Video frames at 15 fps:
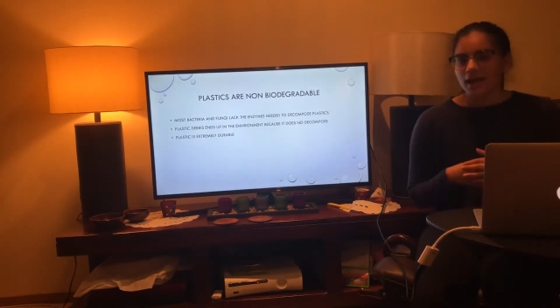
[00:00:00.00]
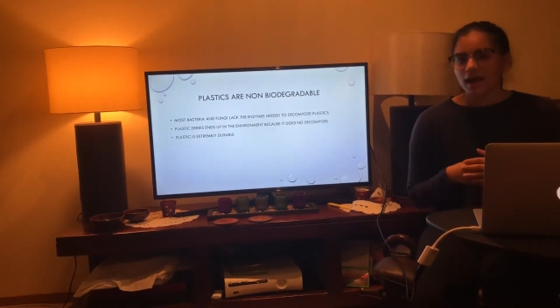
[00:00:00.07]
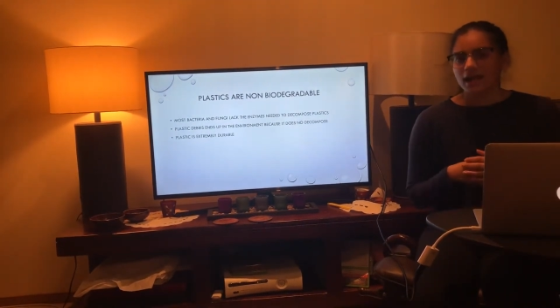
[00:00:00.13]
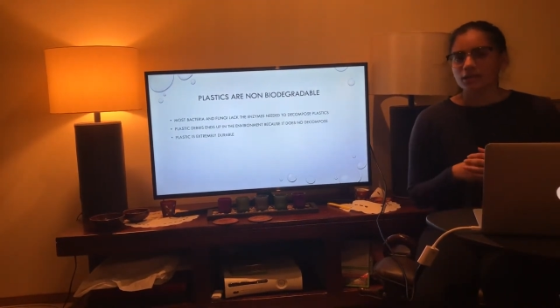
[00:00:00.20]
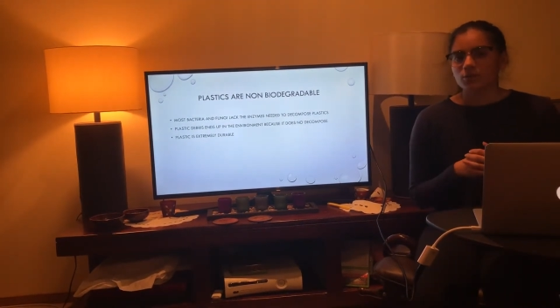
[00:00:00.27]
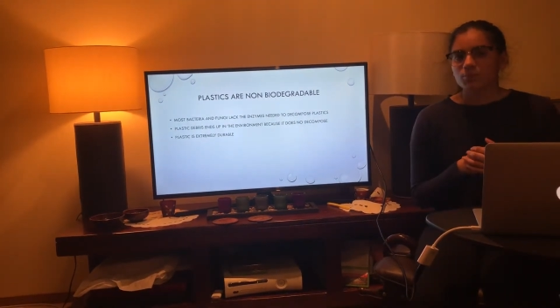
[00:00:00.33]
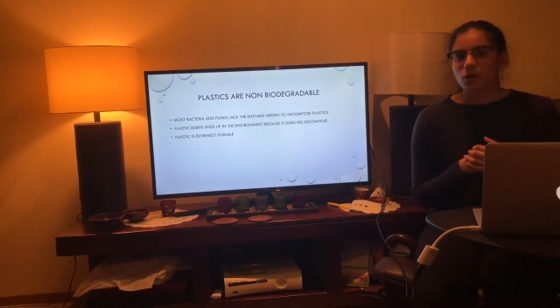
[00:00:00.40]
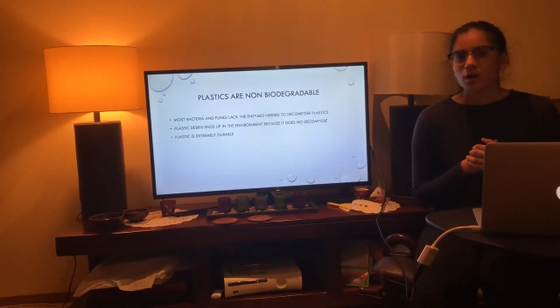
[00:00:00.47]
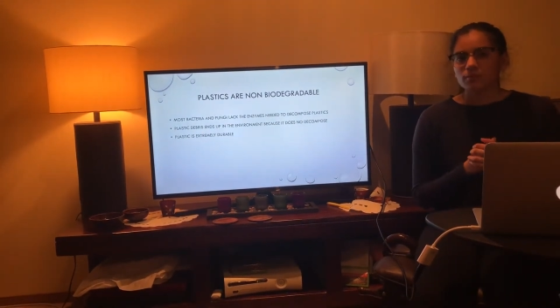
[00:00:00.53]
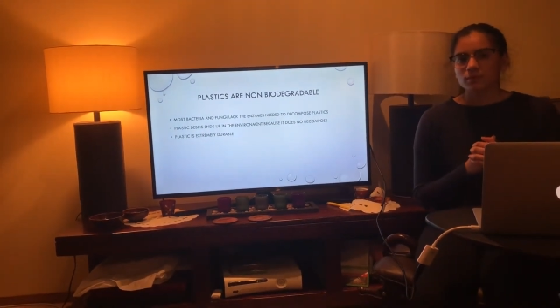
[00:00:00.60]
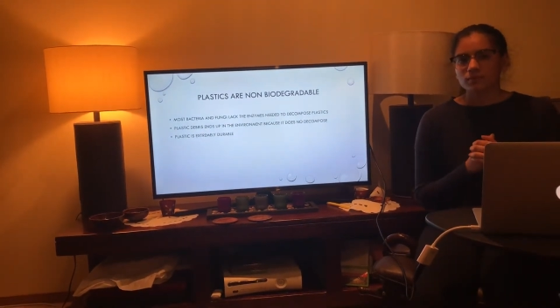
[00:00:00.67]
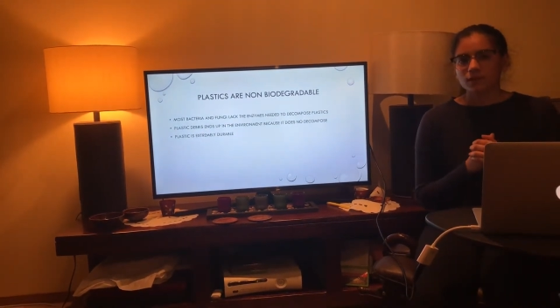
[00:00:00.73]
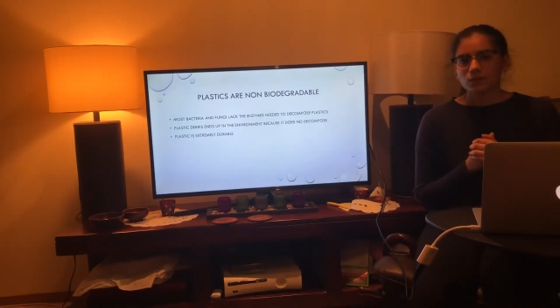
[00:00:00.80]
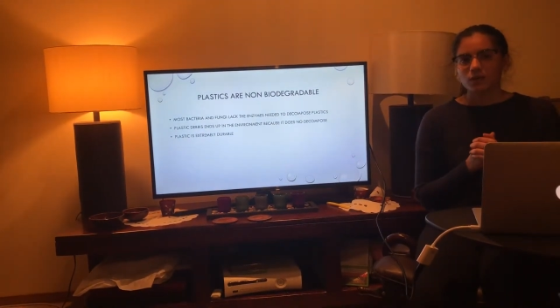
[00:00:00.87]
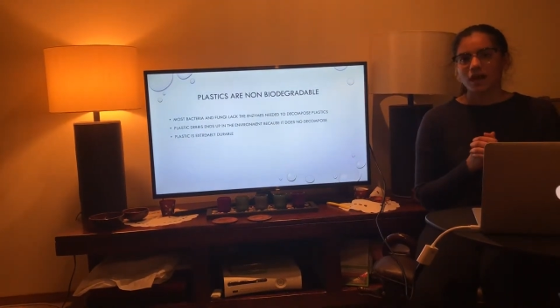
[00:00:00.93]
And the
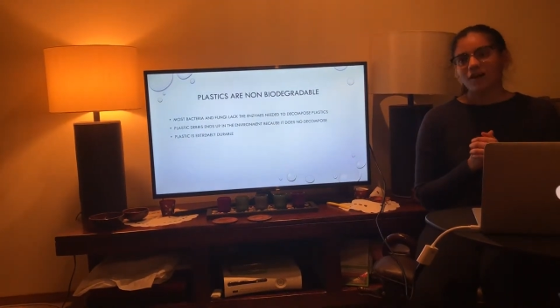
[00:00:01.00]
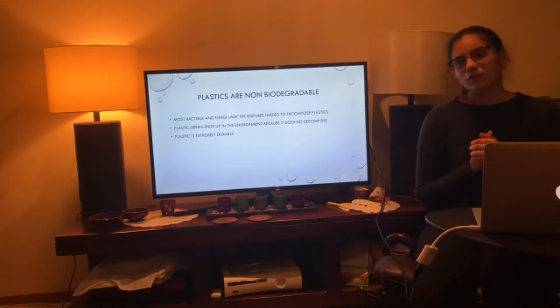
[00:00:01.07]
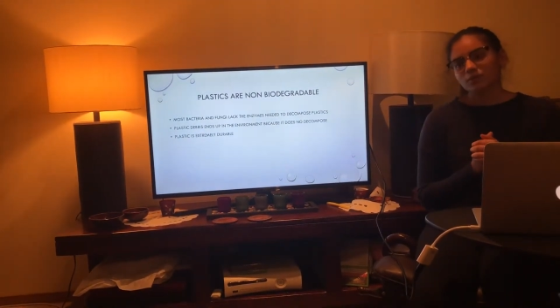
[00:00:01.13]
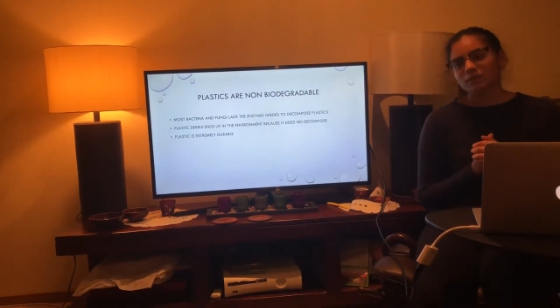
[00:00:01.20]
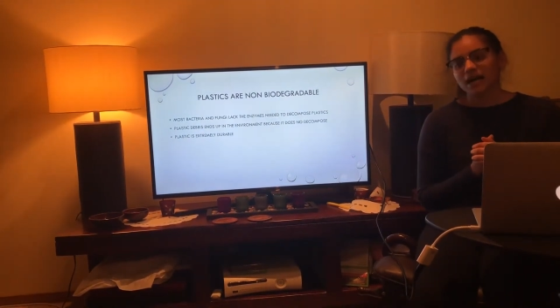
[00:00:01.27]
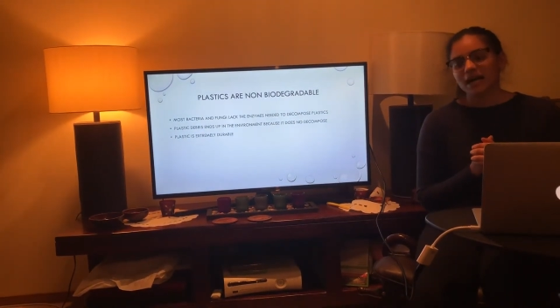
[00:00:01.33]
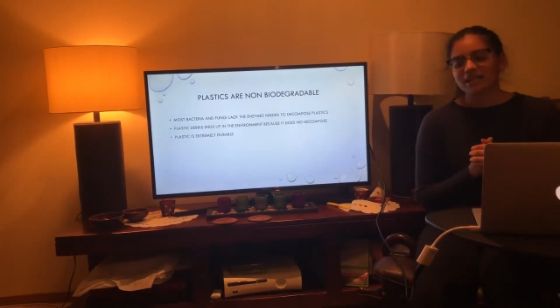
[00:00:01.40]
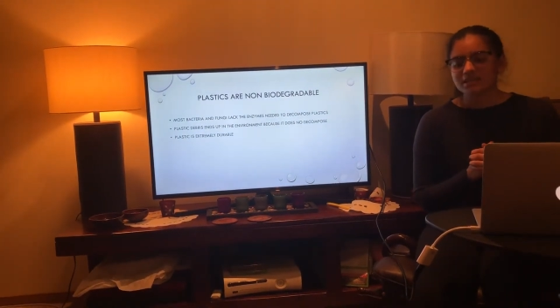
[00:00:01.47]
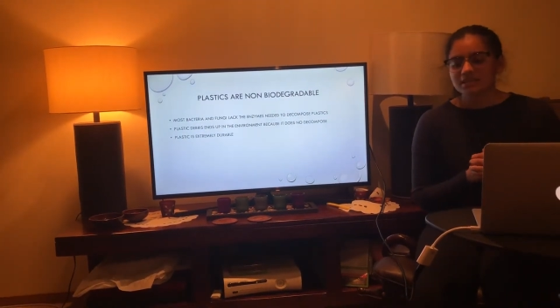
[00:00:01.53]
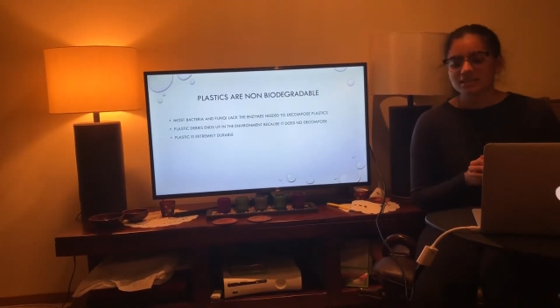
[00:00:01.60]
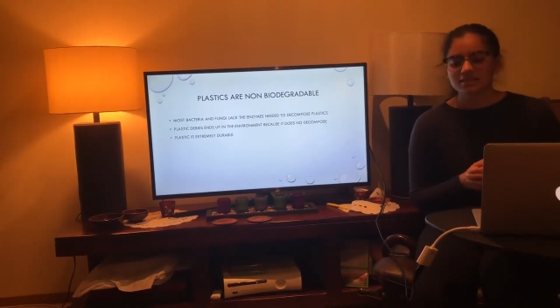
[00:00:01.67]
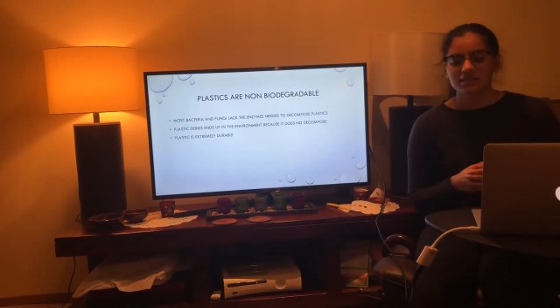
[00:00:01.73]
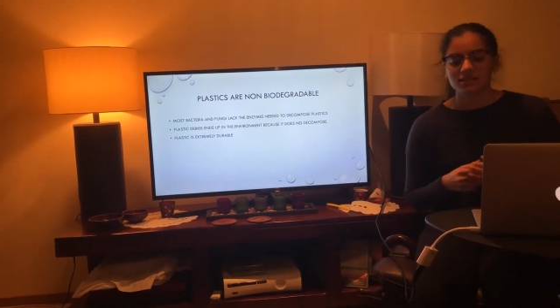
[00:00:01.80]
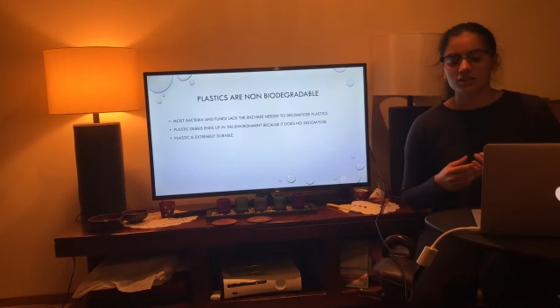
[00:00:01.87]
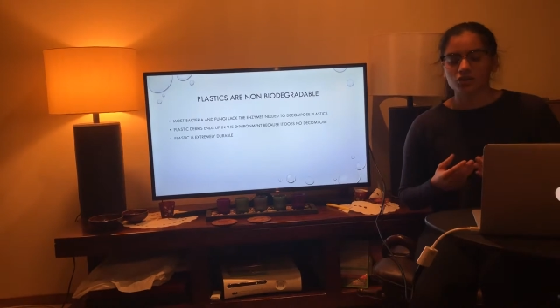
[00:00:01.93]
problem that we have with plastics
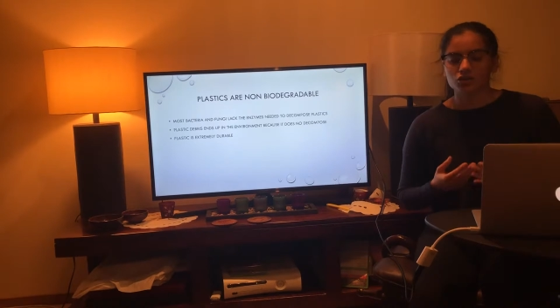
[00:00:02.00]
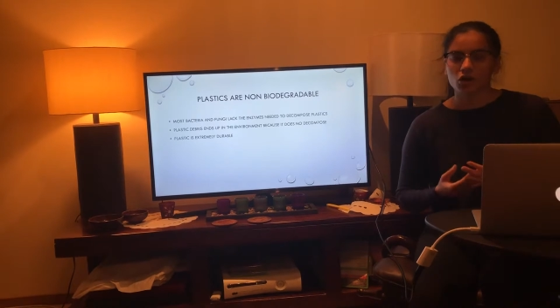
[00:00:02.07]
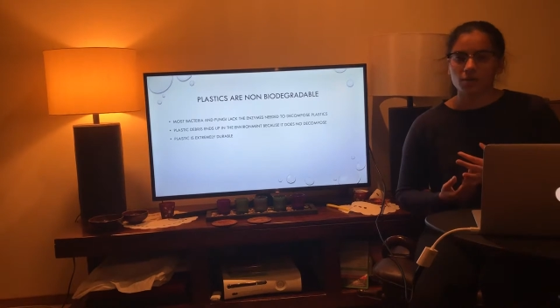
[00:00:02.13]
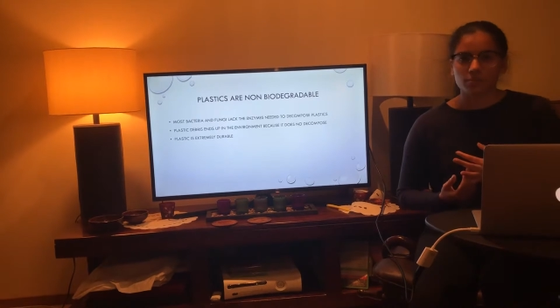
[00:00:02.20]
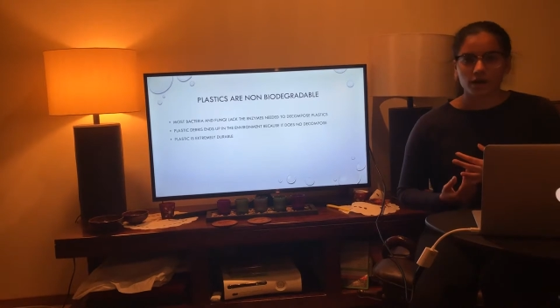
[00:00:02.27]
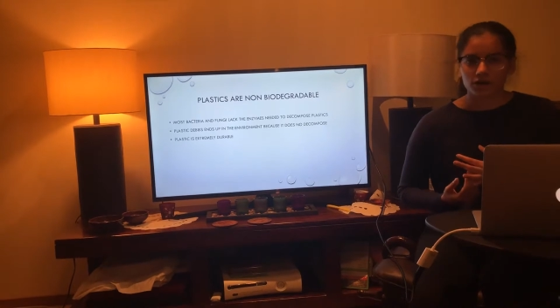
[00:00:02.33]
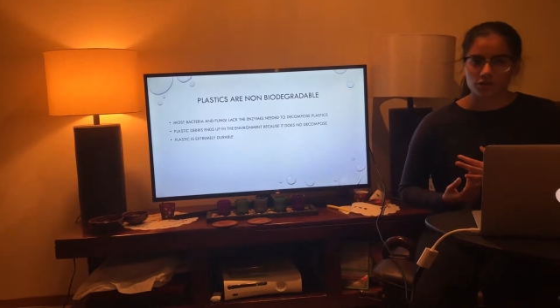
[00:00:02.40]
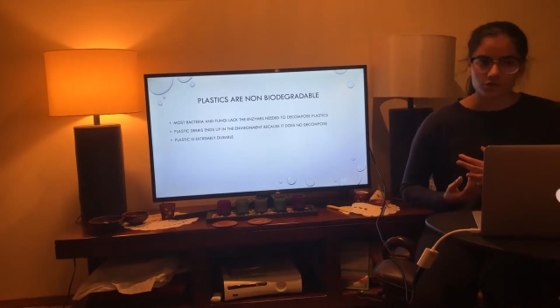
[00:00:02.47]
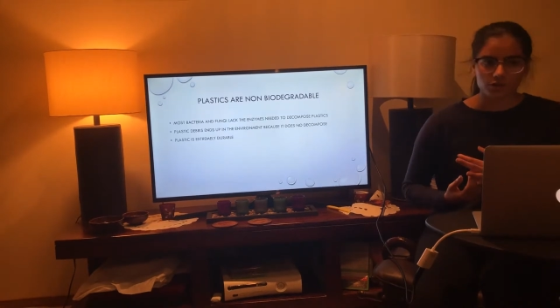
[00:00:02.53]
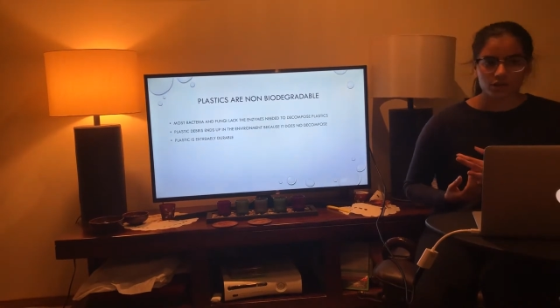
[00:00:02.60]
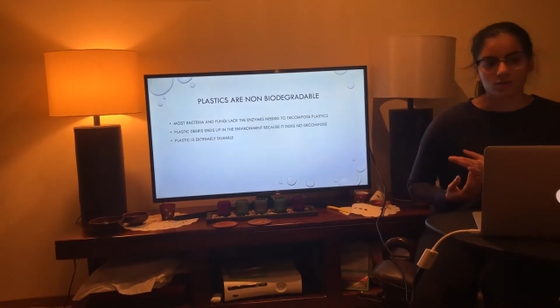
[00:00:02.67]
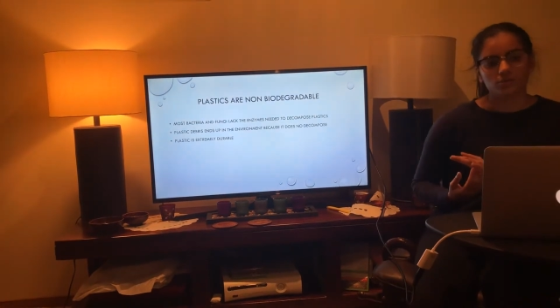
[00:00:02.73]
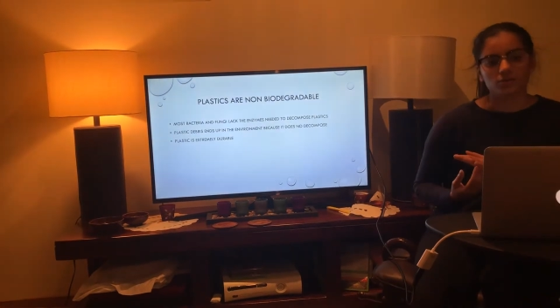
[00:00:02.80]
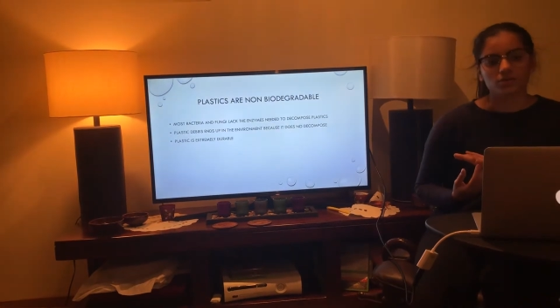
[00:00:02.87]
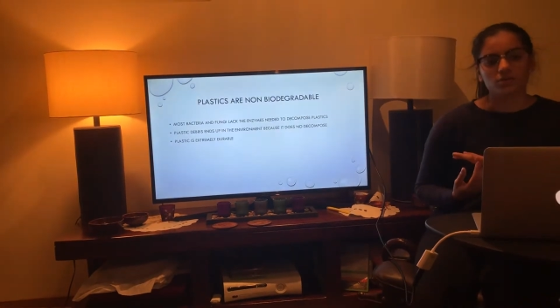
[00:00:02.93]
is that they're
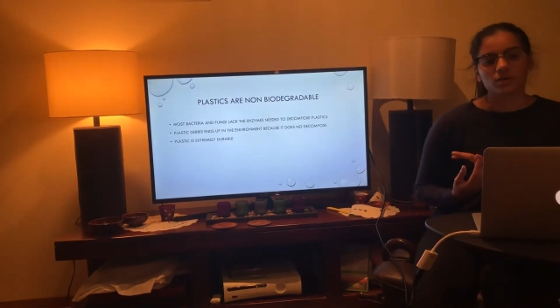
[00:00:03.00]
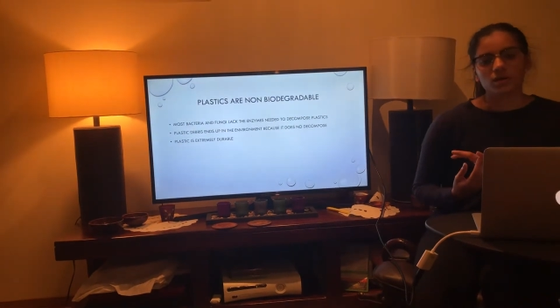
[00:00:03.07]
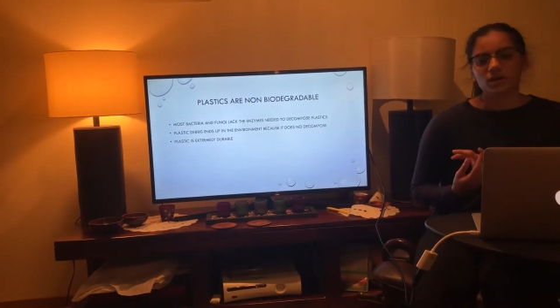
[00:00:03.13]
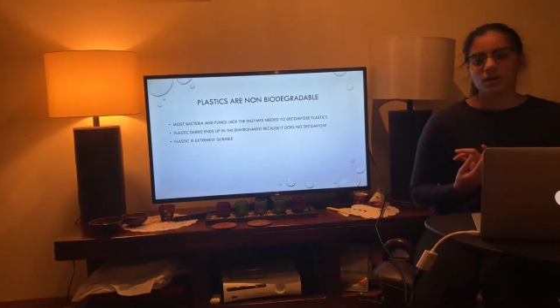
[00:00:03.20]
non-biodegradable.